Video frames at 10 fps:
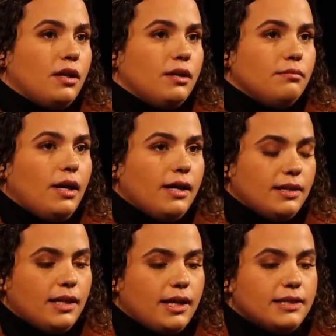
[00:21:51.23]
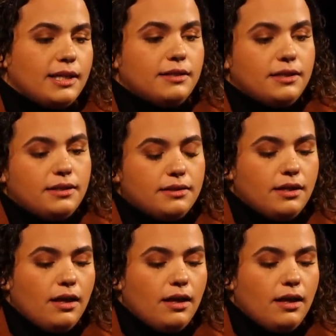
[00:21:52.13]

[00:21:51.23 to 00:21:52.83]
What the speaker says: I think I sent it.